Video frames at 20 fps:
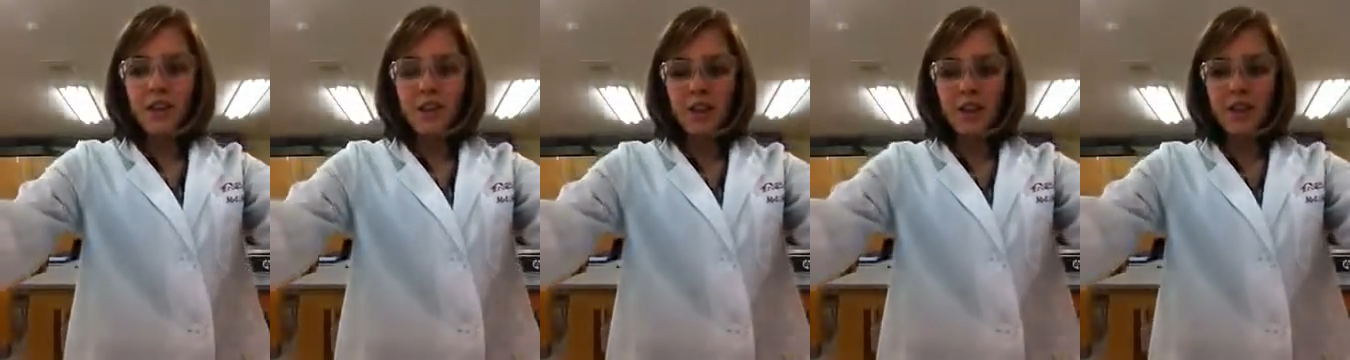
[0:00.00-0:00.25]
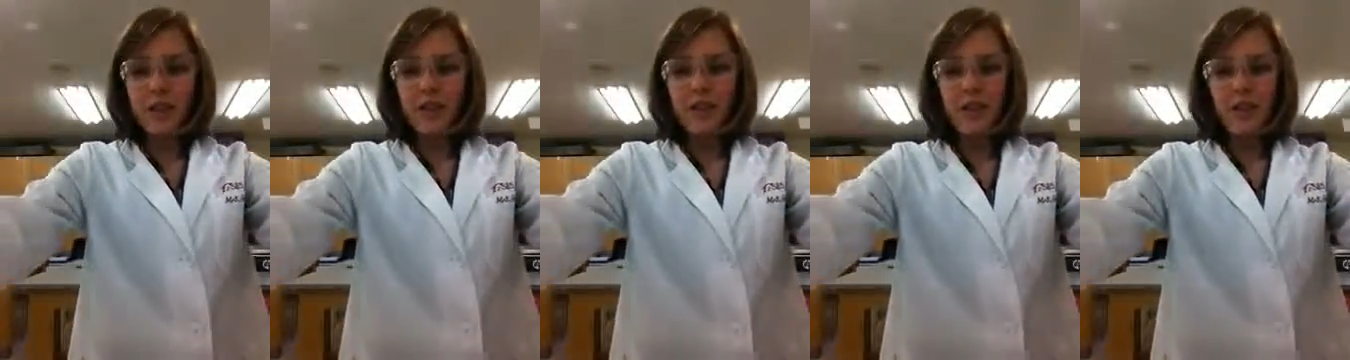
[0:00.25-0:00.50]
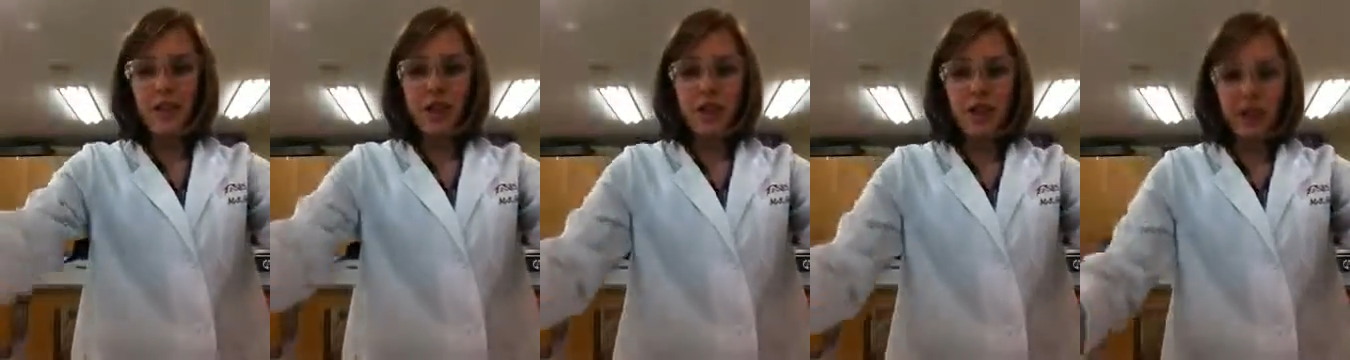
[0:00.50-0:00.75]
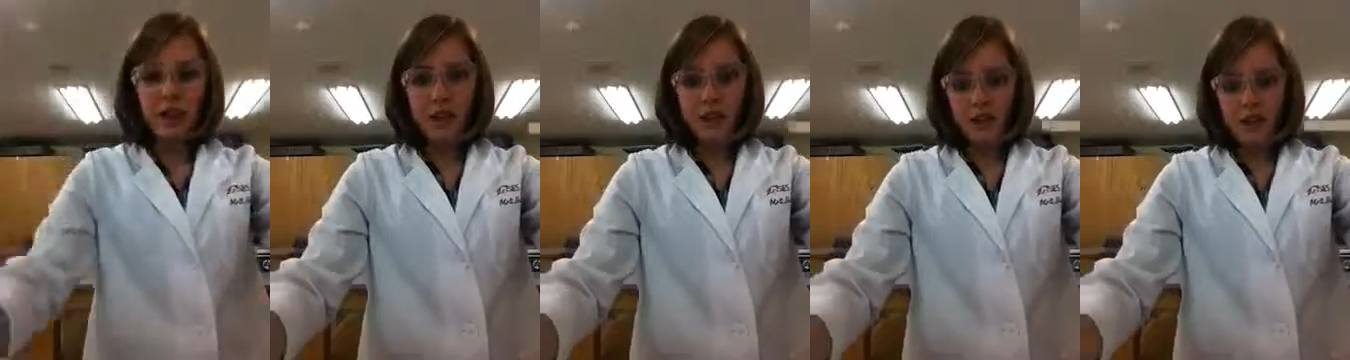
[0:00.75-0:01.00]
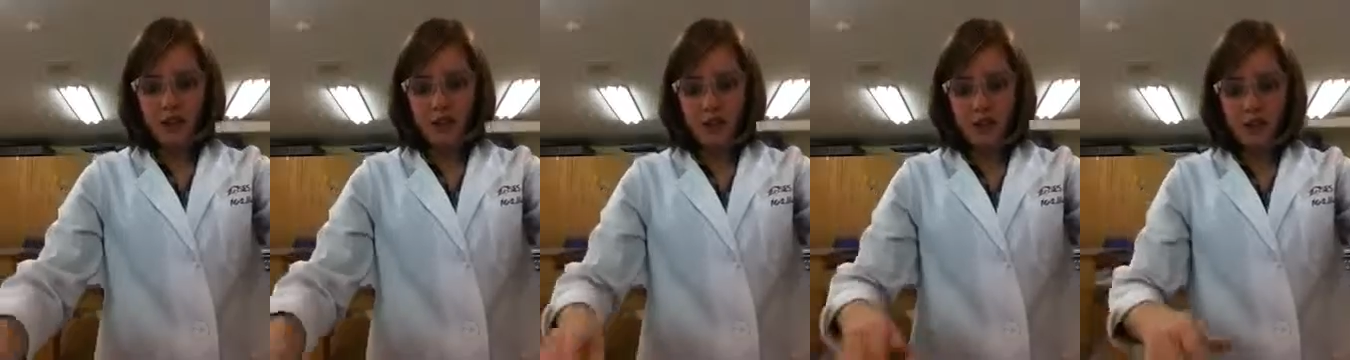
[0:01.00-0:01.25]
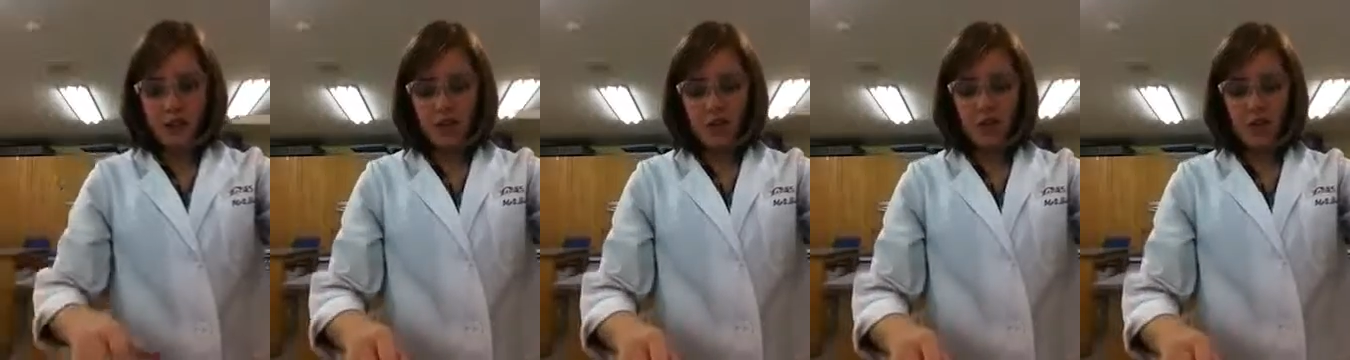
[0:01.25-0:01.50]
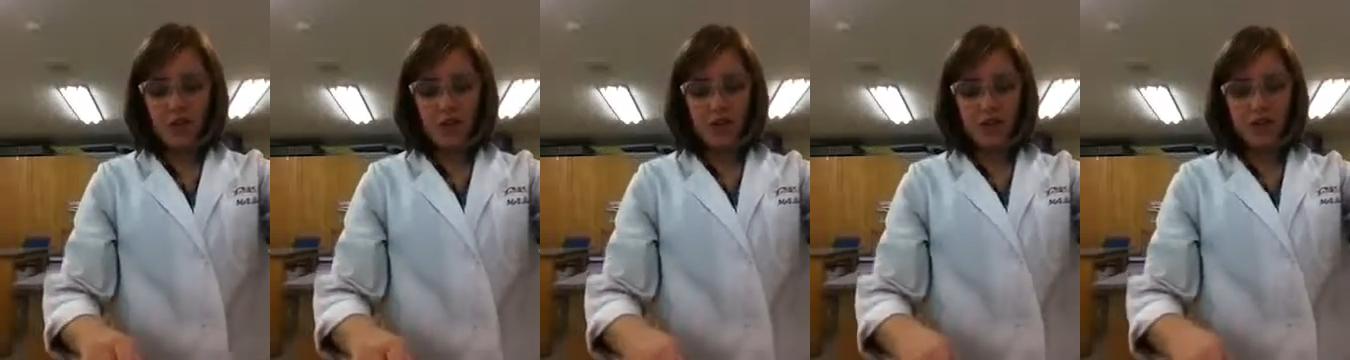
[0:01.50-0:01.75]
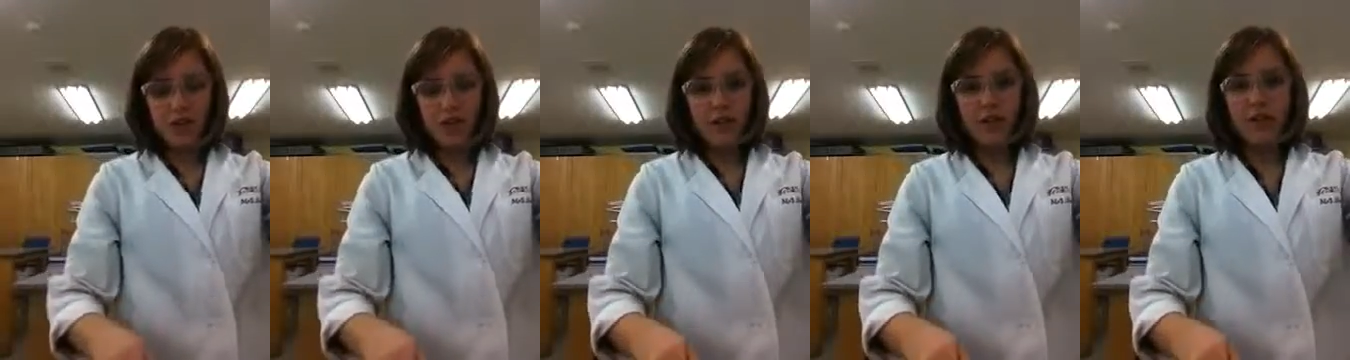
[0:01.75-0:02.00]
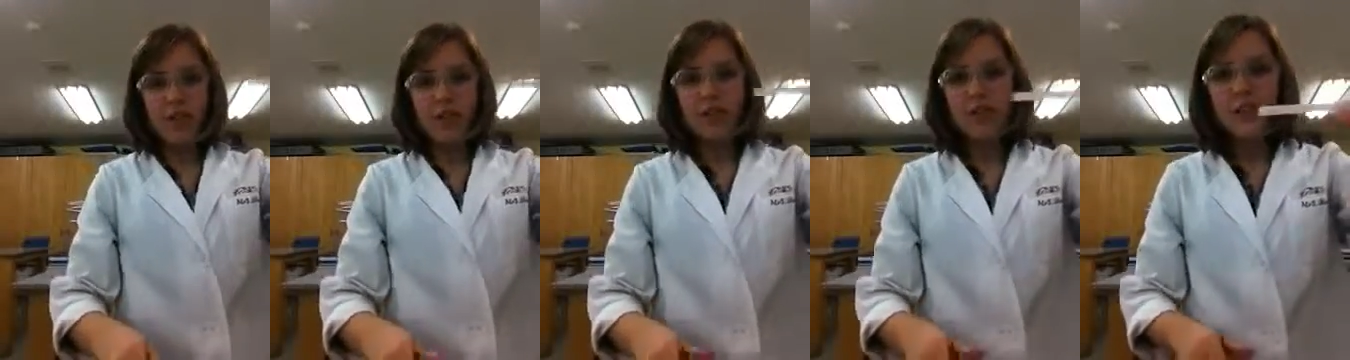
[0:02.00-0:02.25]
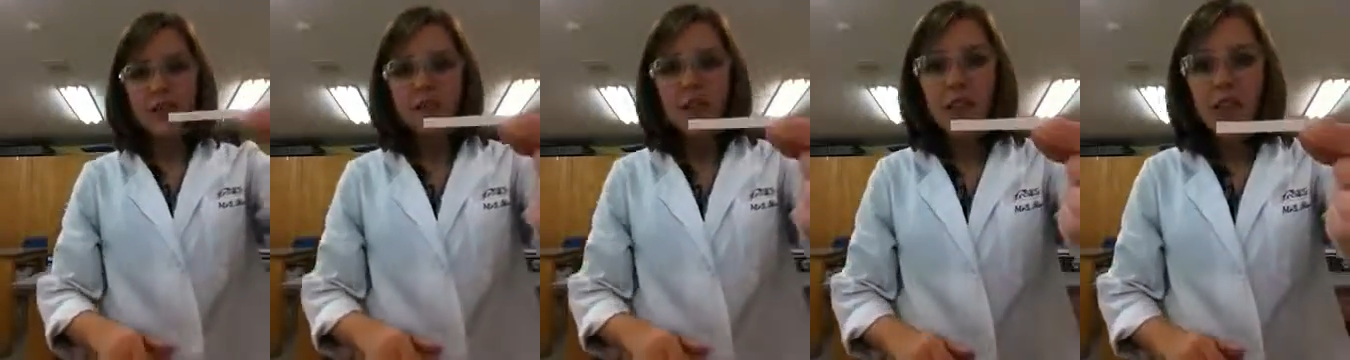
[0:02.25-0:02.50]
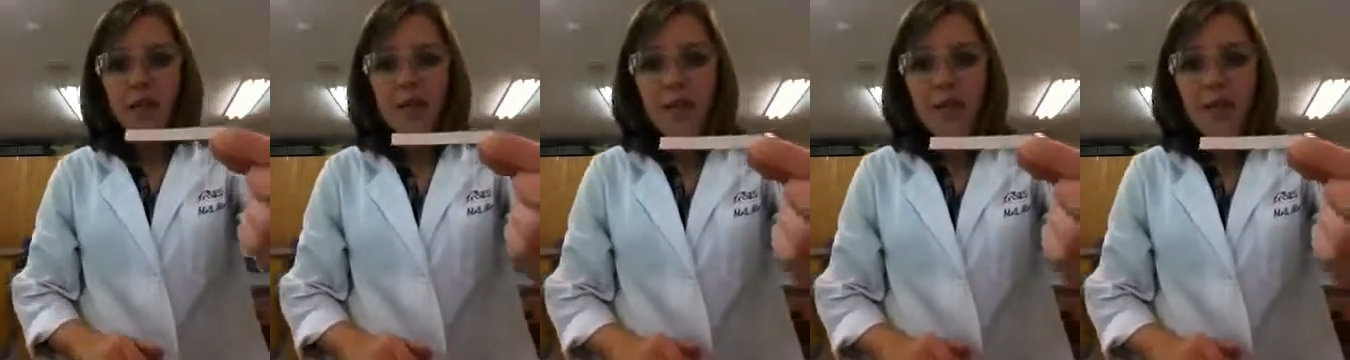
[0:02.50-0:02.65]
go ahead and turn off this heat.